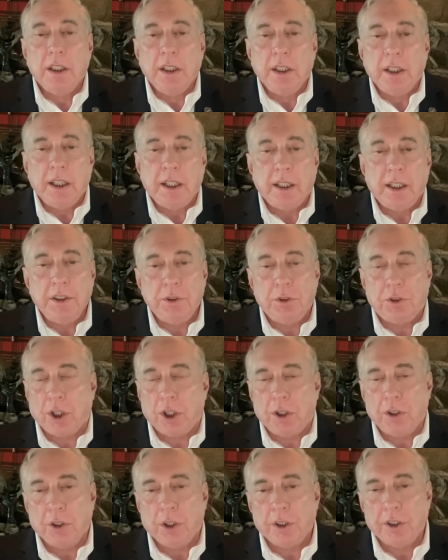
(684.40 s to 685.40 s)
And you
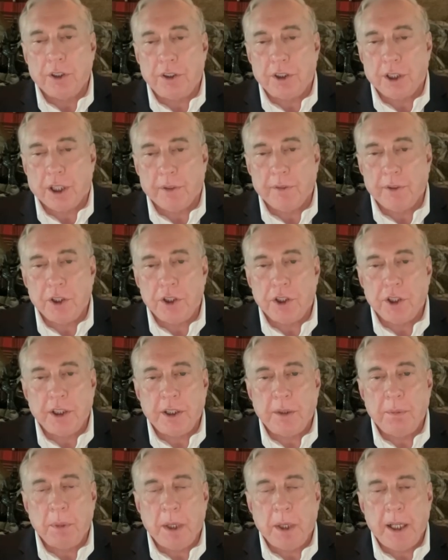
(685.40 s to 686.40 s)
turned on the television
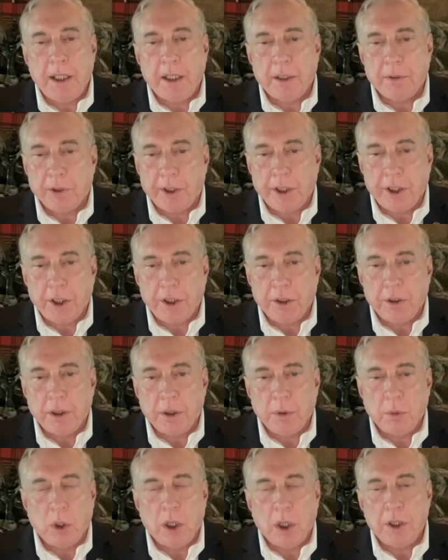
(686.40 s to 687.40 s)
in May every year
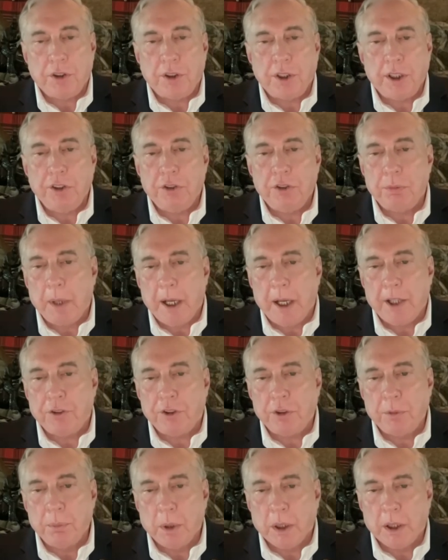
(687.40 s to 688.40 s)
and watched these
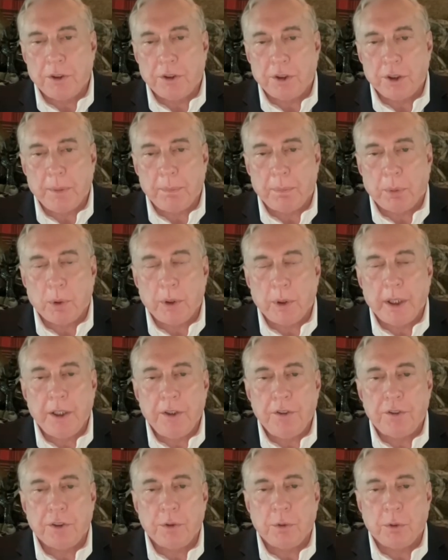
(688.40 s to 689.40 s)
massive military
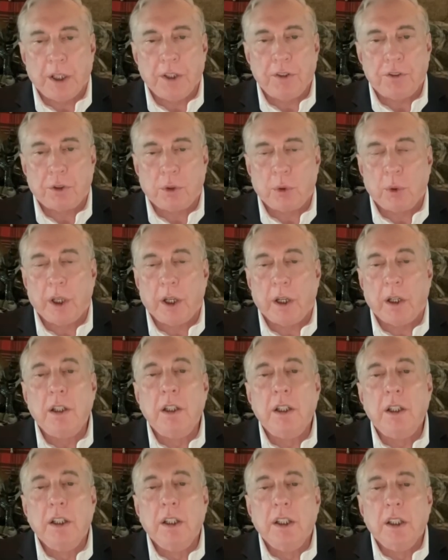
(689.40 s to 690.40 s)
parades in Red Square.
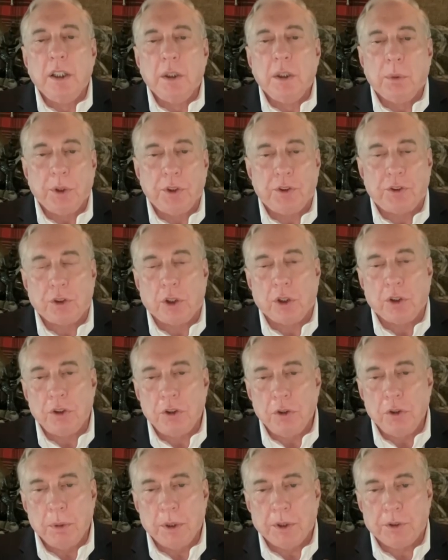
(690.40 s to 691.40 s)
We saw
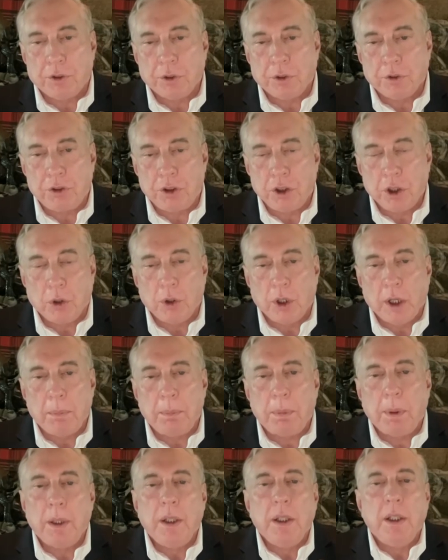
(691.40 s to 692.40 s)
new missiles show up,
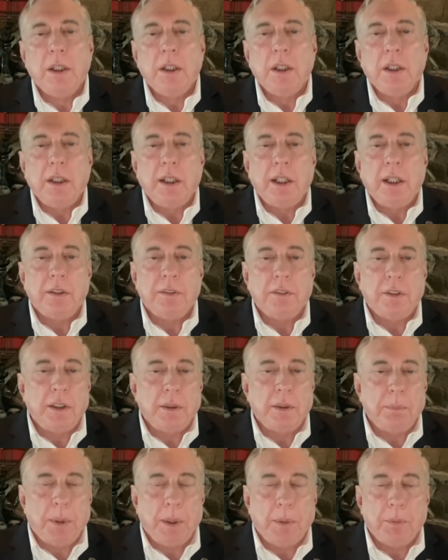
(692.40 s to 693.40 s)

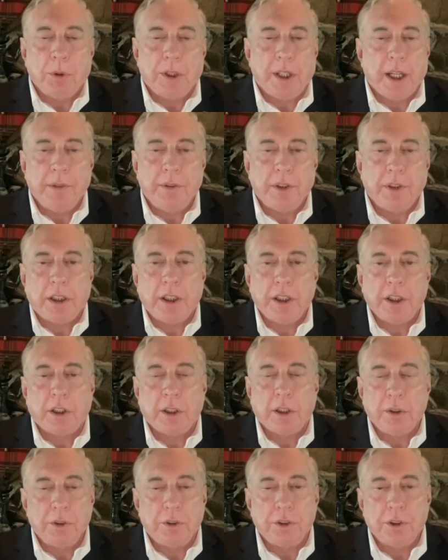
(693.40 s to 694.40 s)
and people came to the
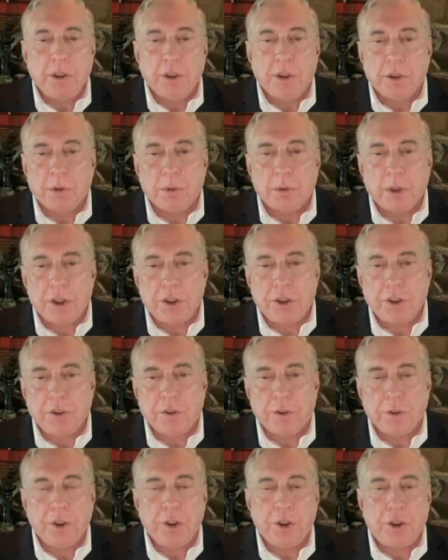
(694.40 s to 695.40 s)
conclusion, the Russians
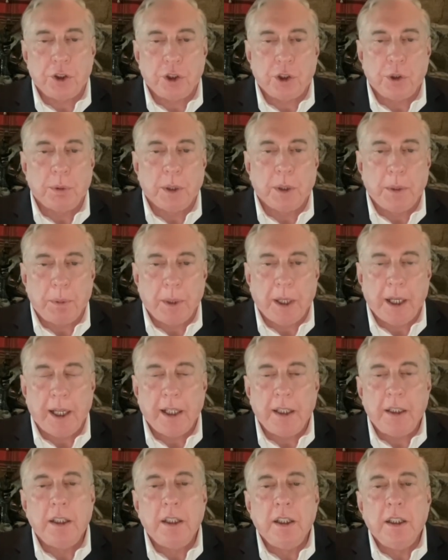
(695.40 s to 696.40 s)
are incurably
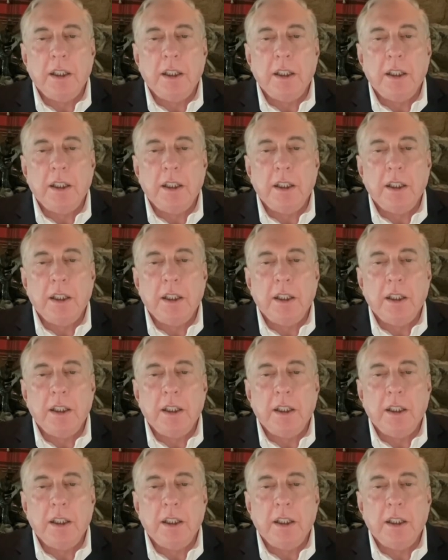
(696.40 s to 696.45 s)
bad.